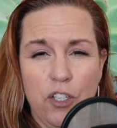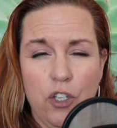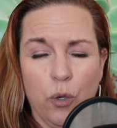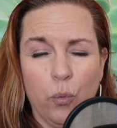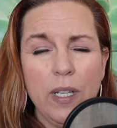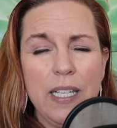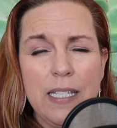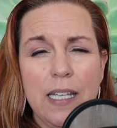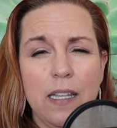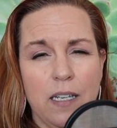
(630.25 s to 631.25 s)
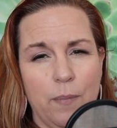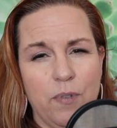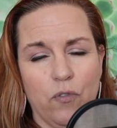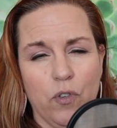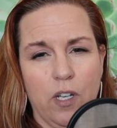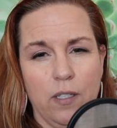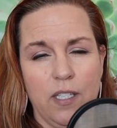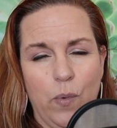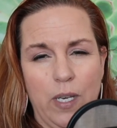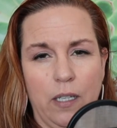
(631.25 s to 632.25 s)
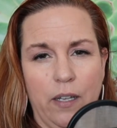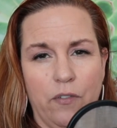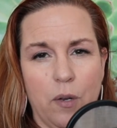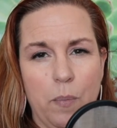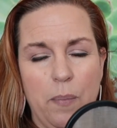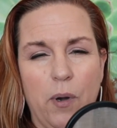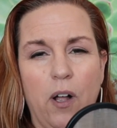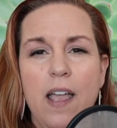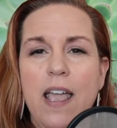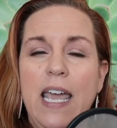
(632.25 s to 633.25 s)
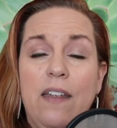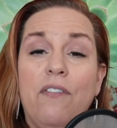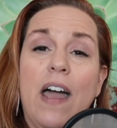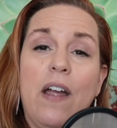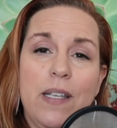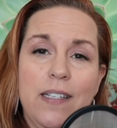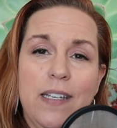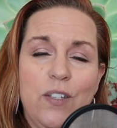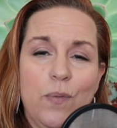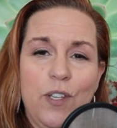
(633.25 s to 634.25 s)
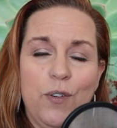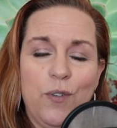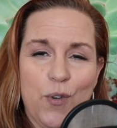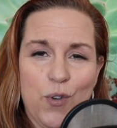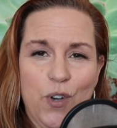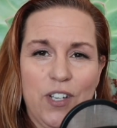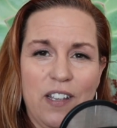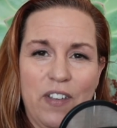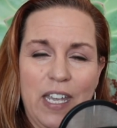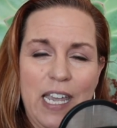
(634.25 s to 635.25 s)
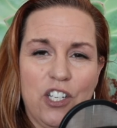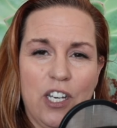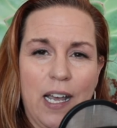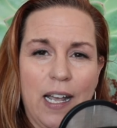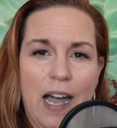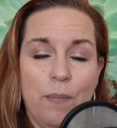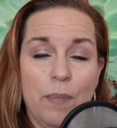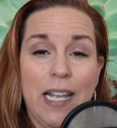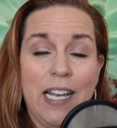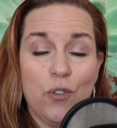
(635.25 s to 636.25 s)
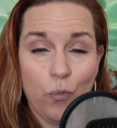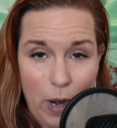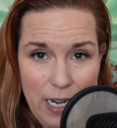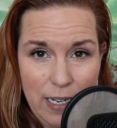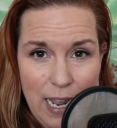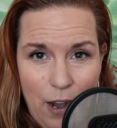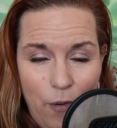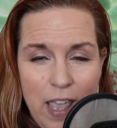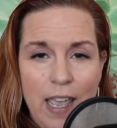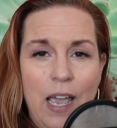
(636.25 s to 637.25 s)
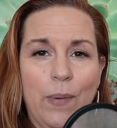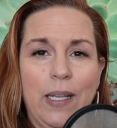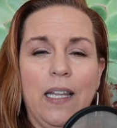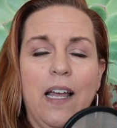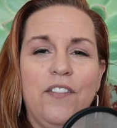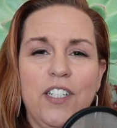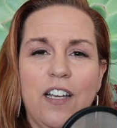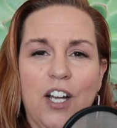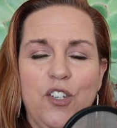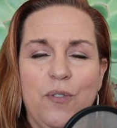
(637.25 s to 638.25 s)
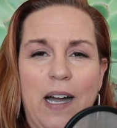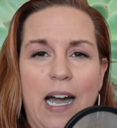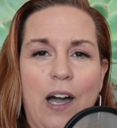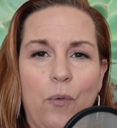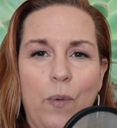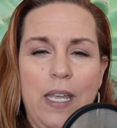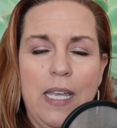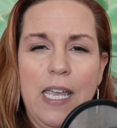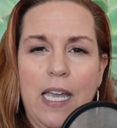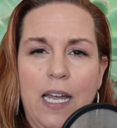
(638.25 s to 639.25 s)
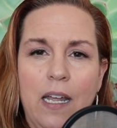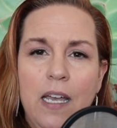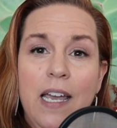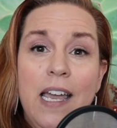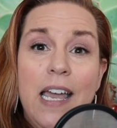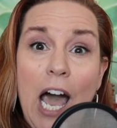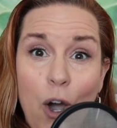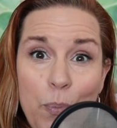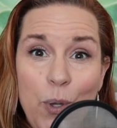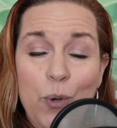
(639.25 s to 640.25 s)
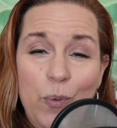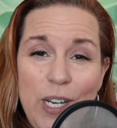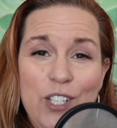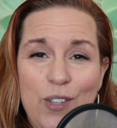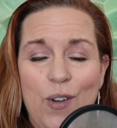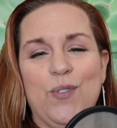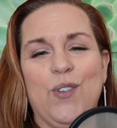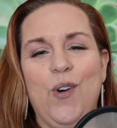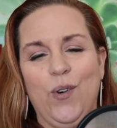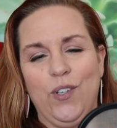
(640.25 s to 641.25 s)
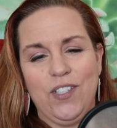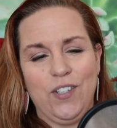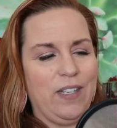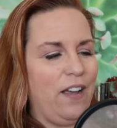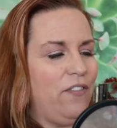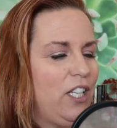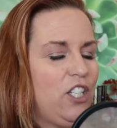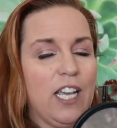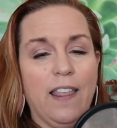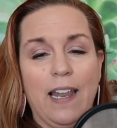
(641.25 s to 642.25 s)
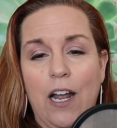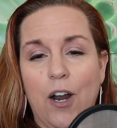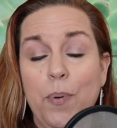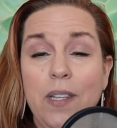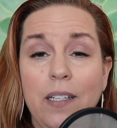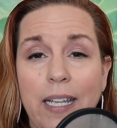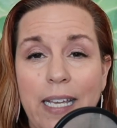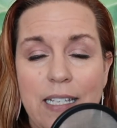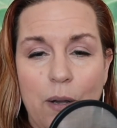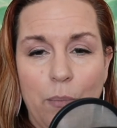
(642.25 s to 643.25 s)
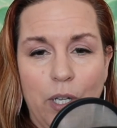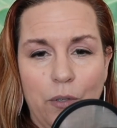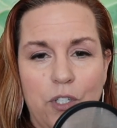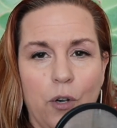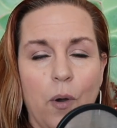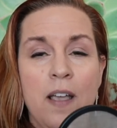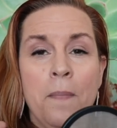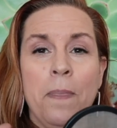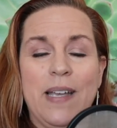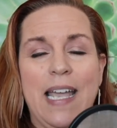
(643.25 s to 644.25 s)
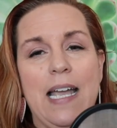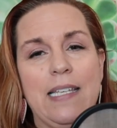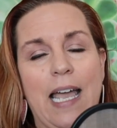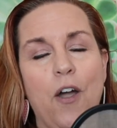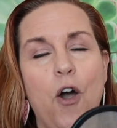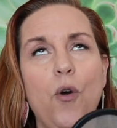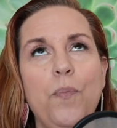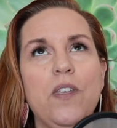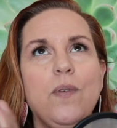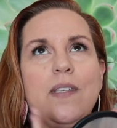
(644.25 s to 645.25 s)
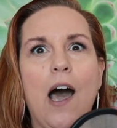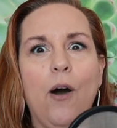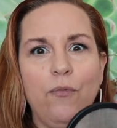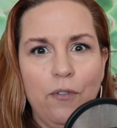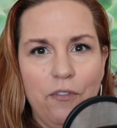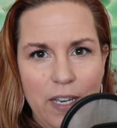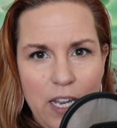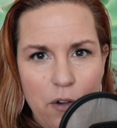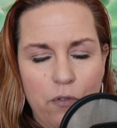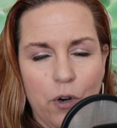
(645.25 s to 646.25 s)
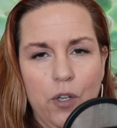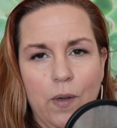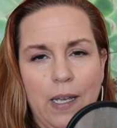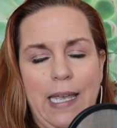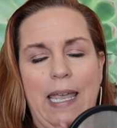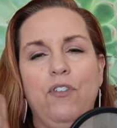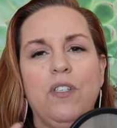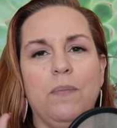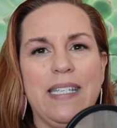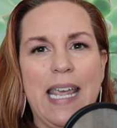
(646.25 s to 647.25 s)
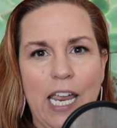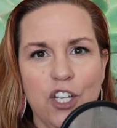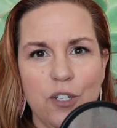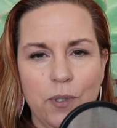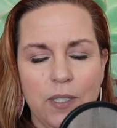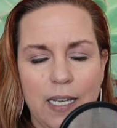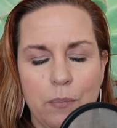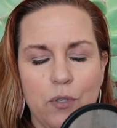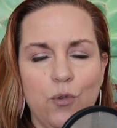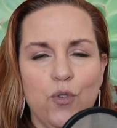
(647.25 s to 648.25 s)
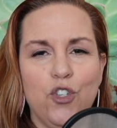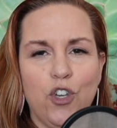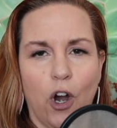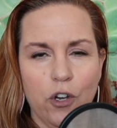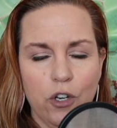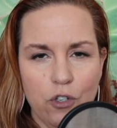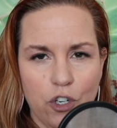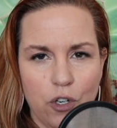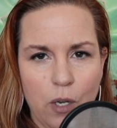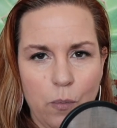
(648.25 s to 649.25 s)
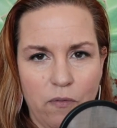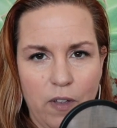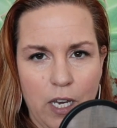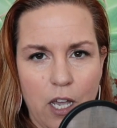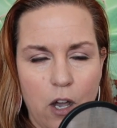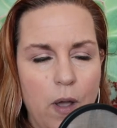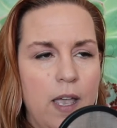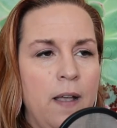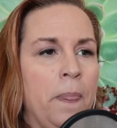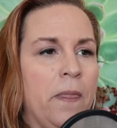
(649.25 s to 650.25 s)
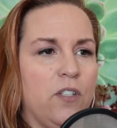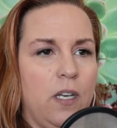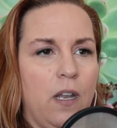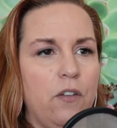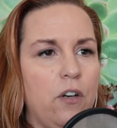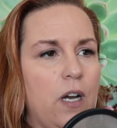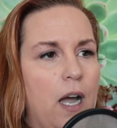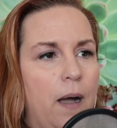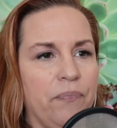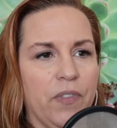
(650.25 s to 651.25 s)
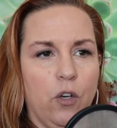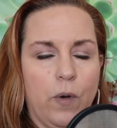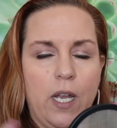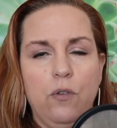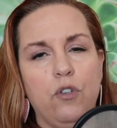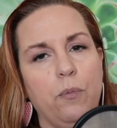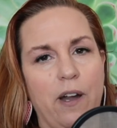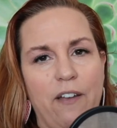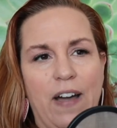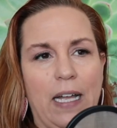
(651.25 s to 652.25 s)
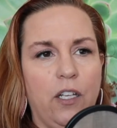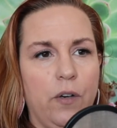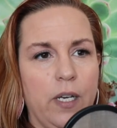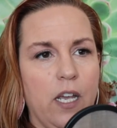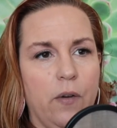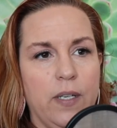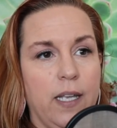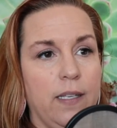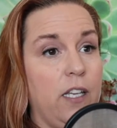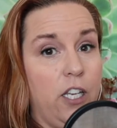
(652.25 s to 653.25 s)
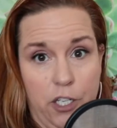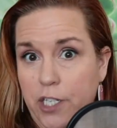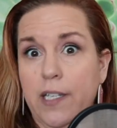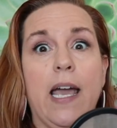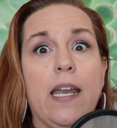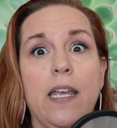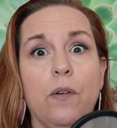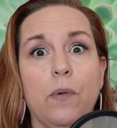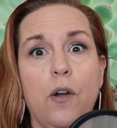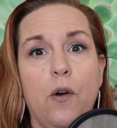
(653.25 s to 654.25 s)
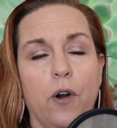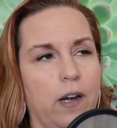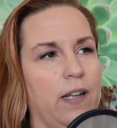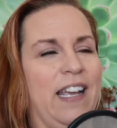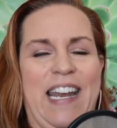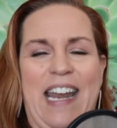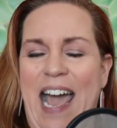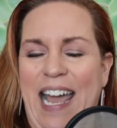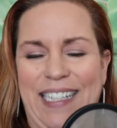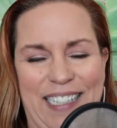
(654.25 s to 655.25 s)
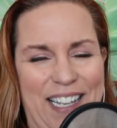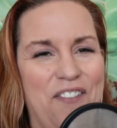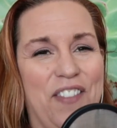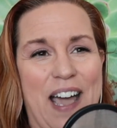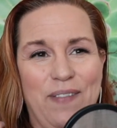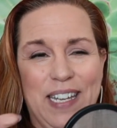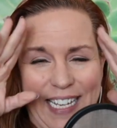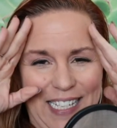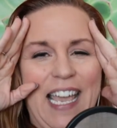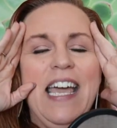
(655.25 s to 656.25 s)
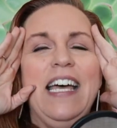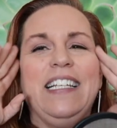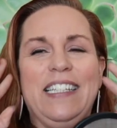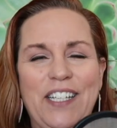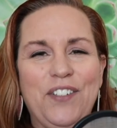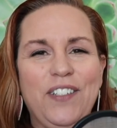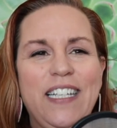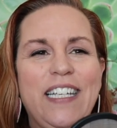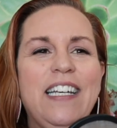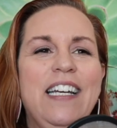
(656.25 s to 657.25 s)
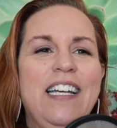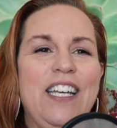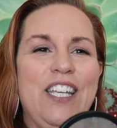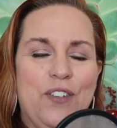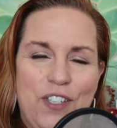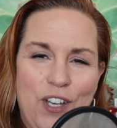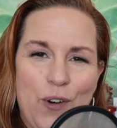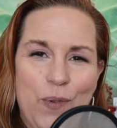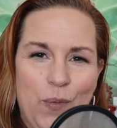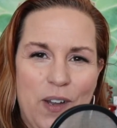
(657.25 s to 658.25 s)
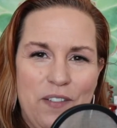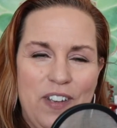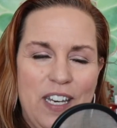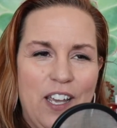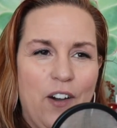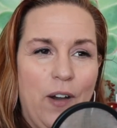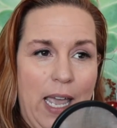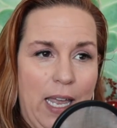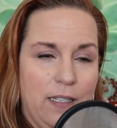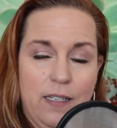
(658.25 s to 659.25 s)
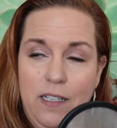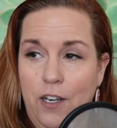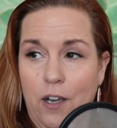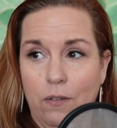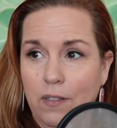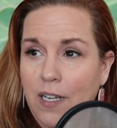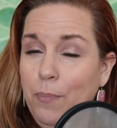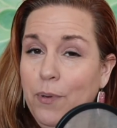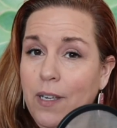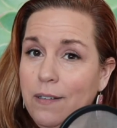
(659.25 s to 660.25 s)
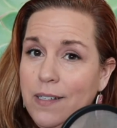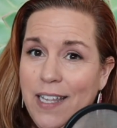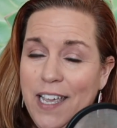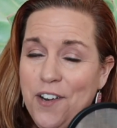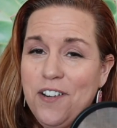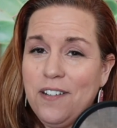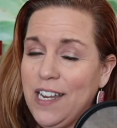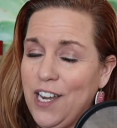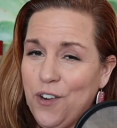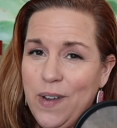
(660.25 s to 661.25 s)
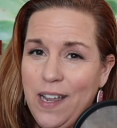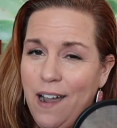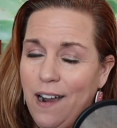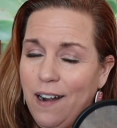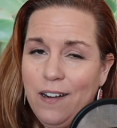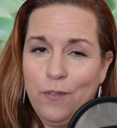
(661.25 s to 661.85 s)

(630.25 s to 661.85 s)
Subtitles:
You can really see the types of results that we deliver to people. And if that resonates with you, go to careersonvacation.com/readynow. And we'd love to talk to you about how we can help you reach those goals. So definitely check that out. I'll put the links down below too. But guys, I hope this was a helpful video for you and gave you some tangible tips to start your journey with video. There's another great YouTuber I follow, and he always says, you just gotta hit record. I love that, because literally you start with one video and, you know, a couple years later, here we are.